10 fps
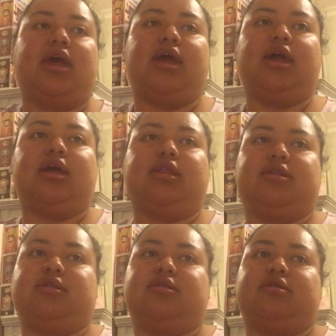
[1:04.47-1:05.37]

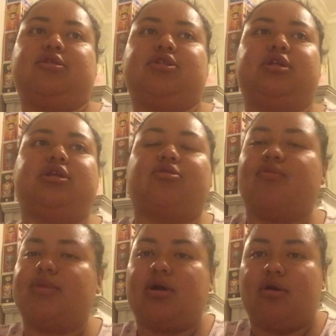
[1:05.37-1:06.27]
and she
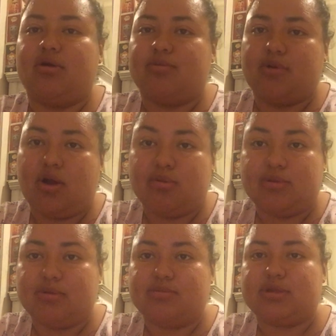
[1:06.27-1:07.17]
told me all her
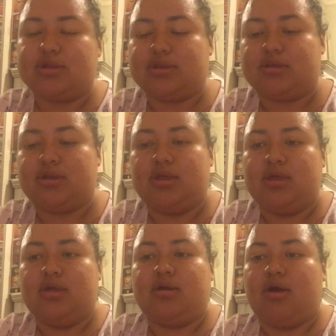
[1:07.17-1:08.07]
problems and
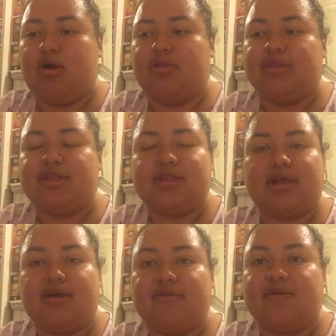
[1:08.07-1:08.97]
all this
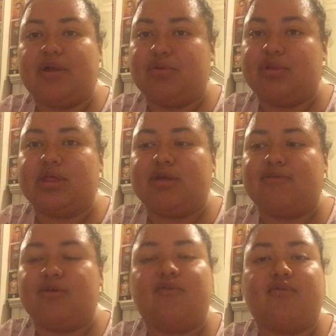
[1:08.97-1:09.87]
stuff. I really
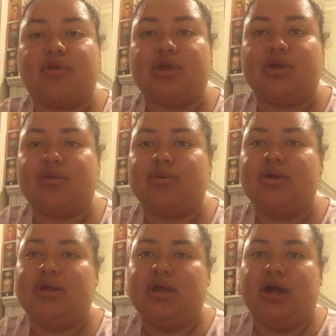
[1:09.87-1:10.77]
feel for you.
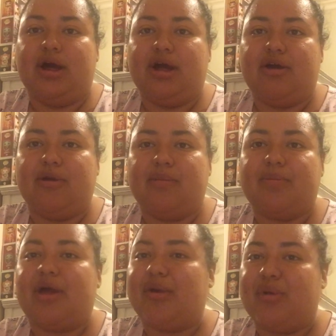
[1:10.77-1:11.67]

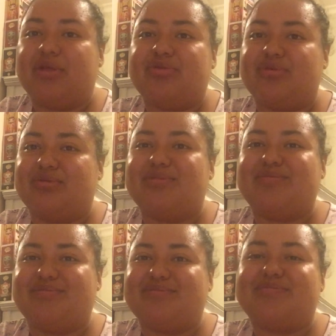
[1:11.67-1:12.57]
Um, I went through
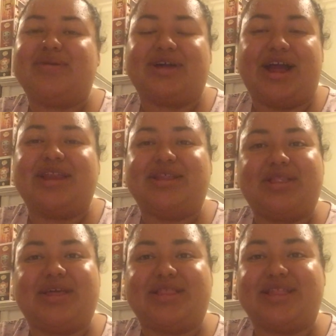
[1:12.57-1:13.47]
kind of
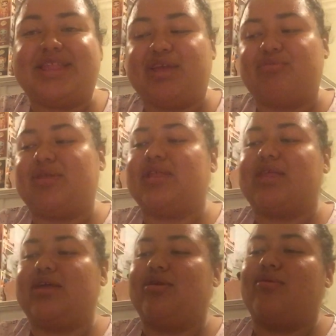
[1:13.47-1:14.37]
like the same thing
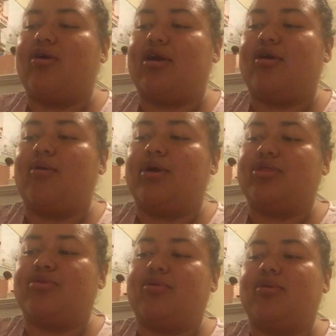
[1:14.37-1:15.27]
that you are
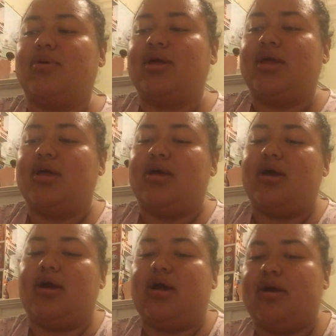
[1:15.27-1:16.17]
going through.
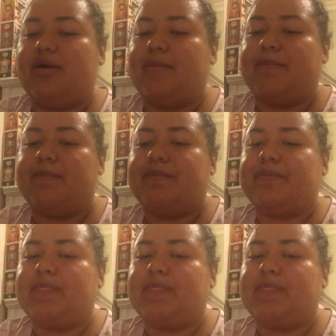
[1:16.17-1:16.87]
Um,